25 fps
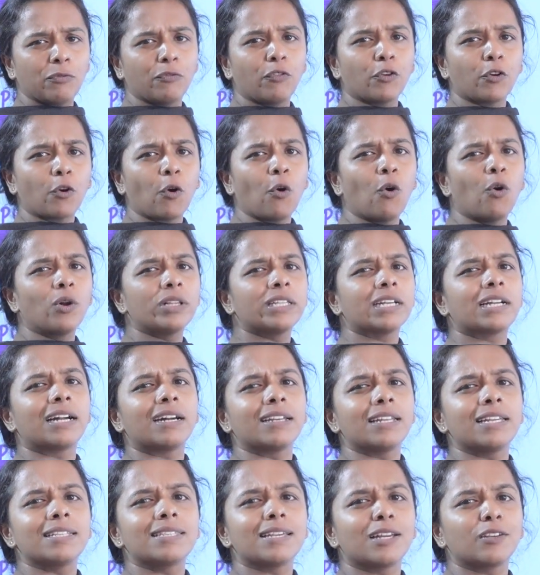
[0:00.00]
For all the
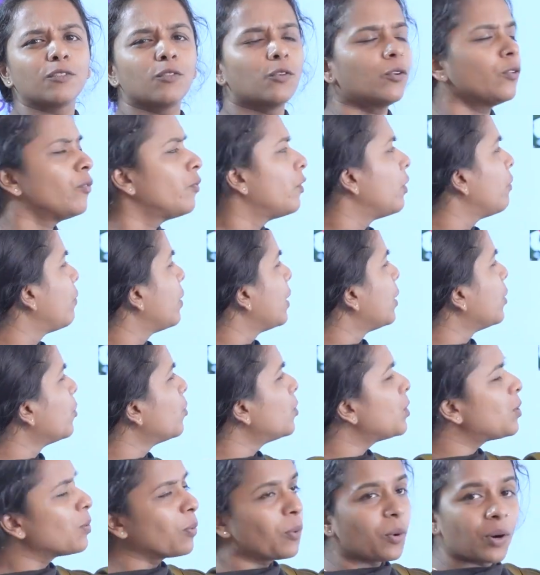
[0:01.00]
curries and all, we will
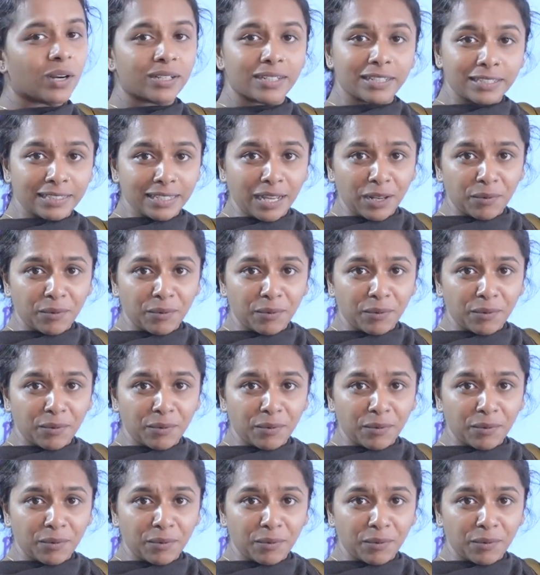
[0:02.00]
use what?